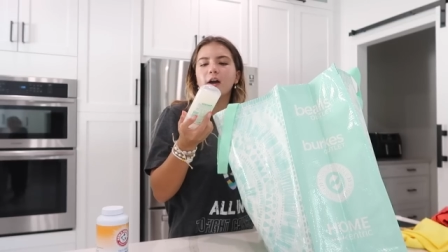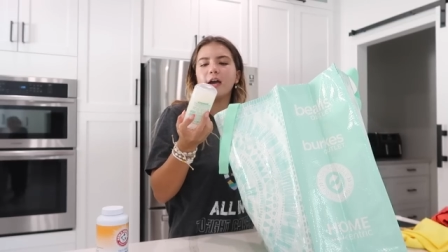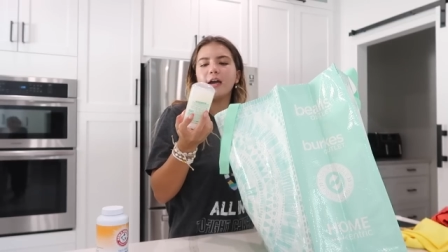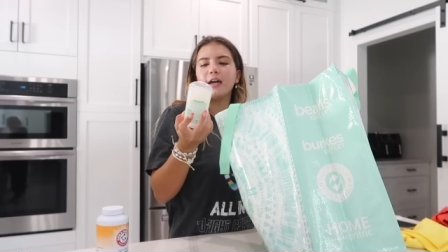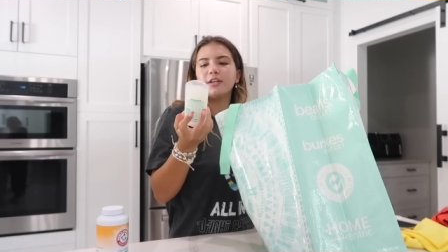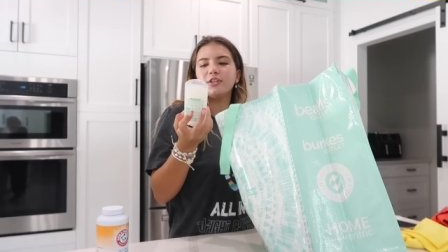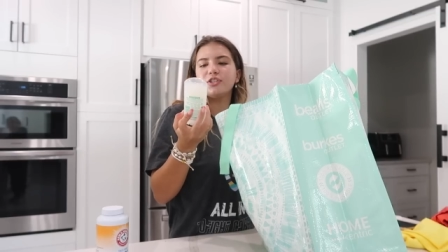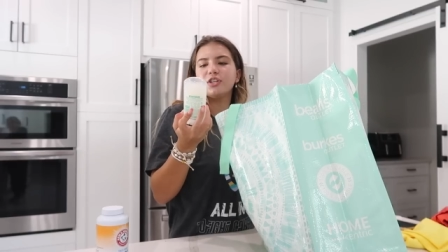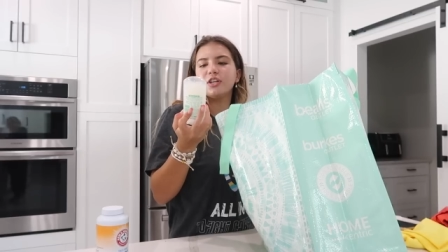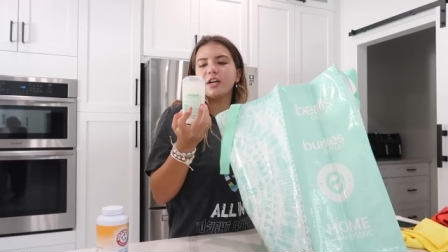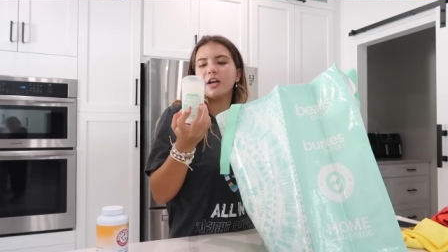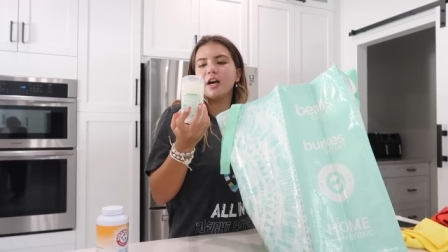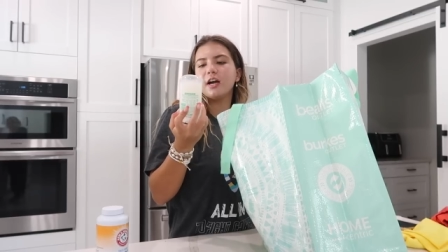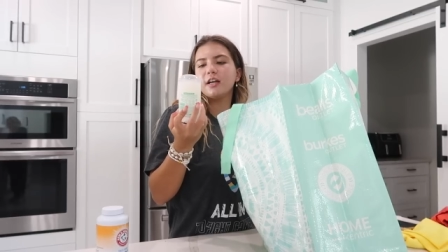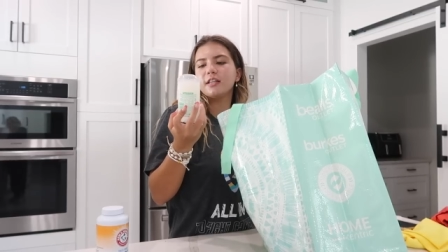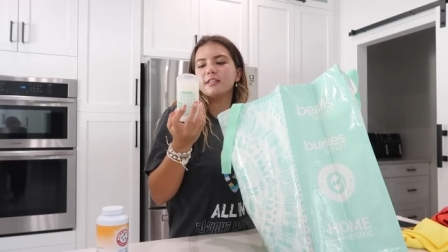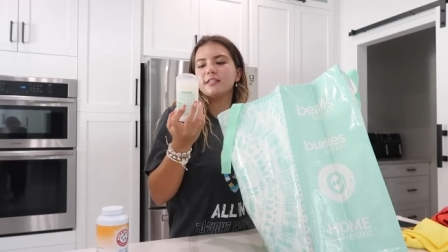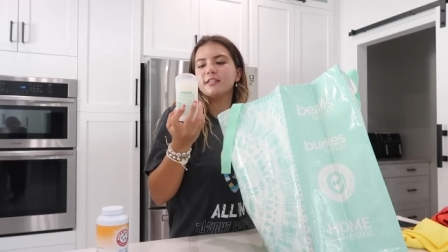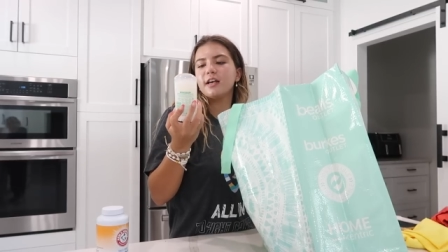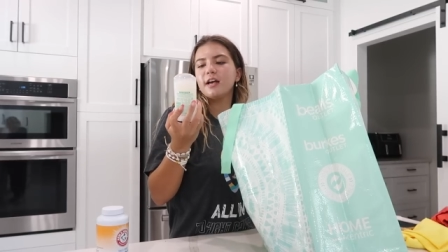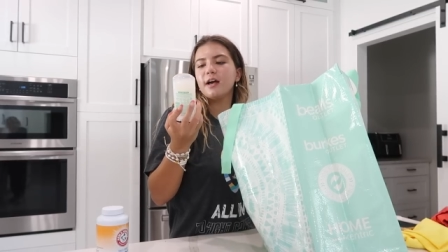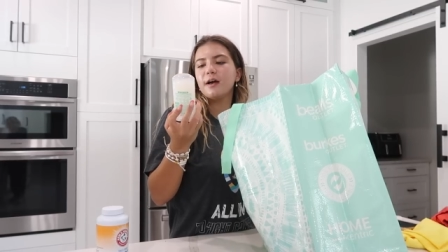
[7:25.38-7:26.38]
okay, she
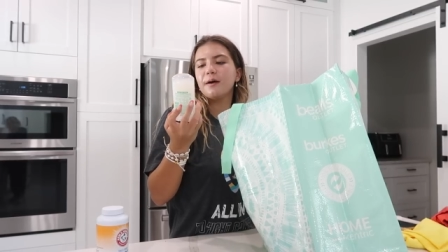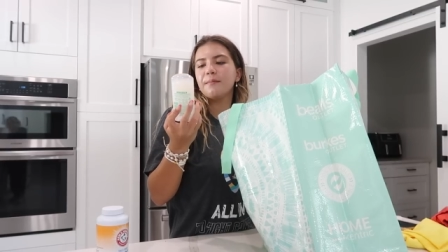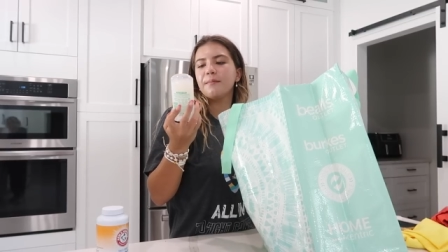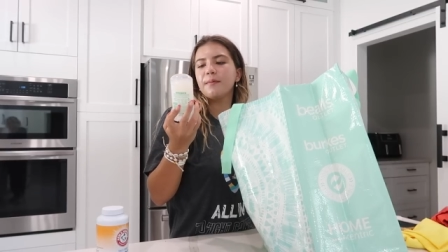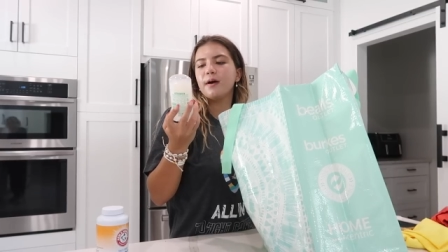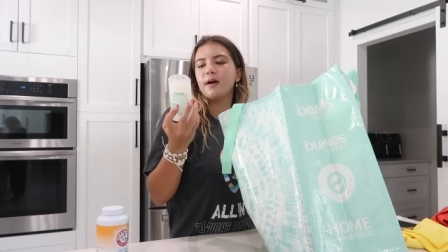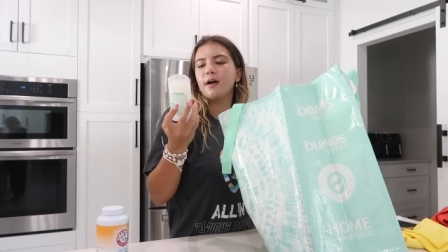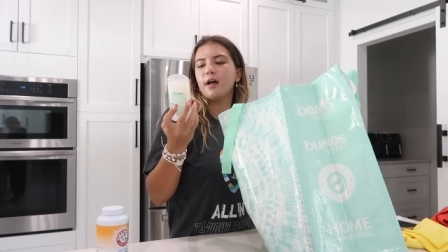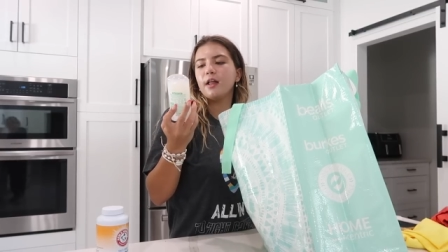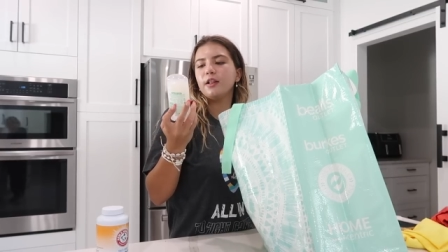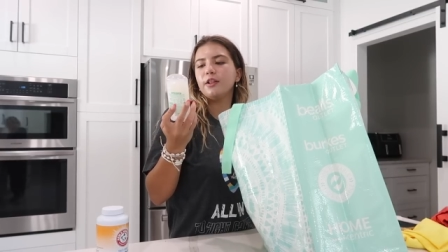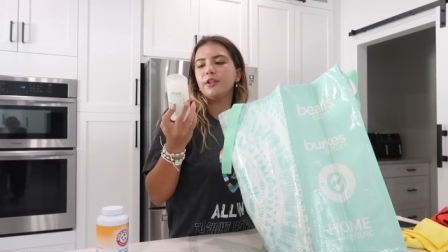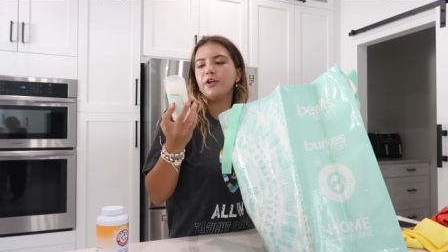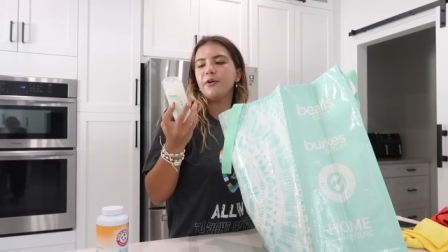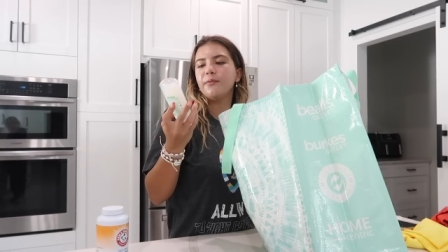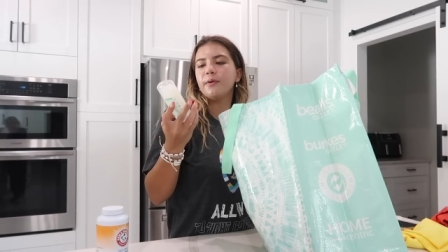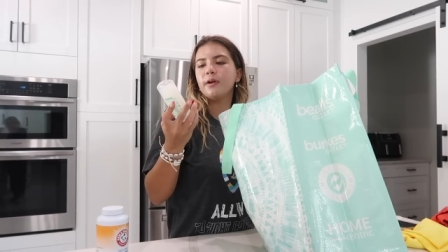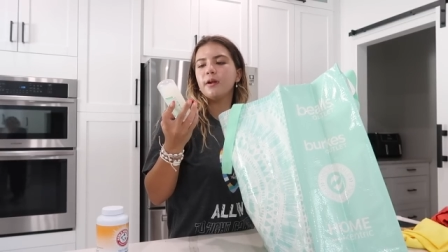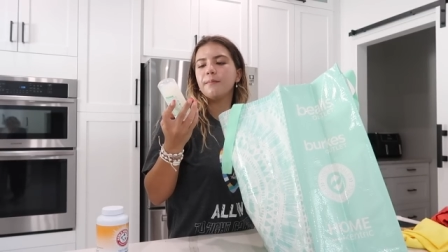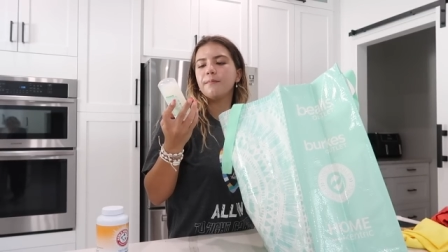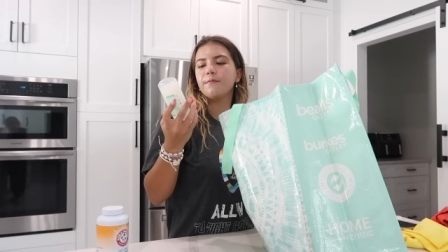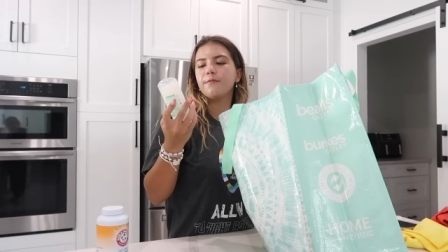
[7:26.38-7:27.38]
got some
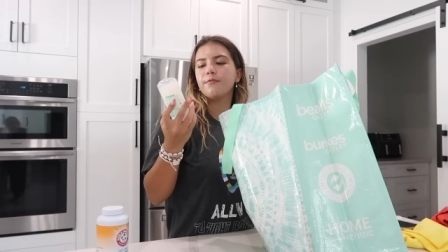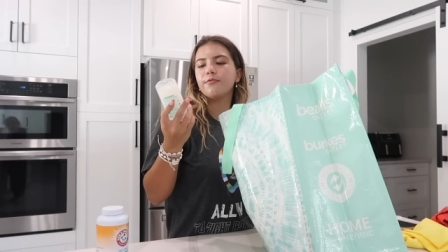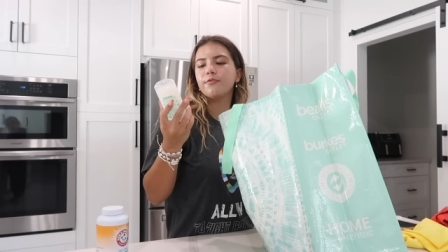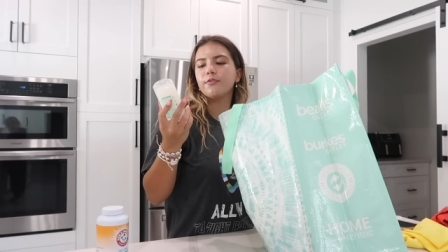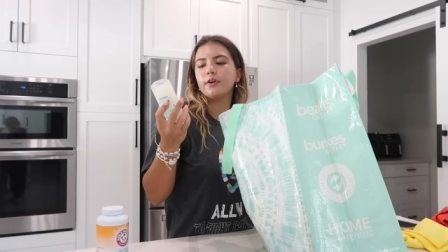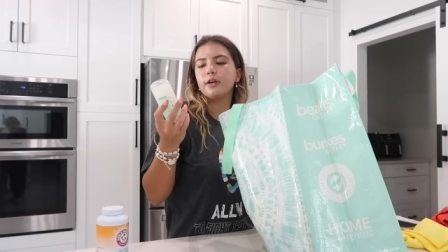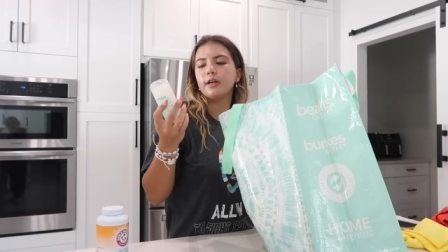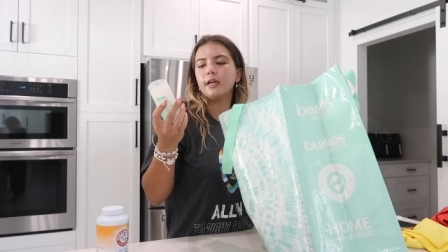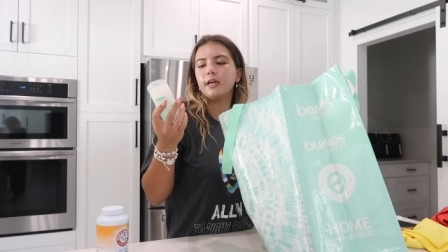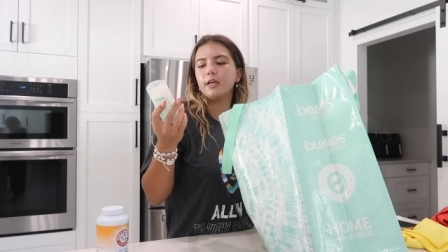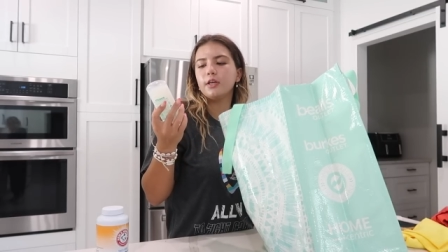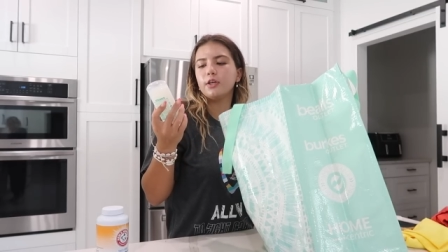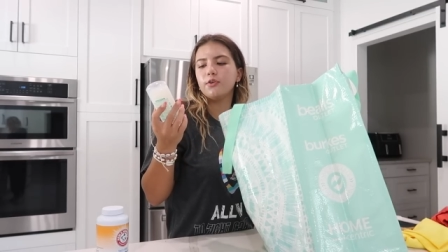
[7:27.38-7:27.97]
aluminum-free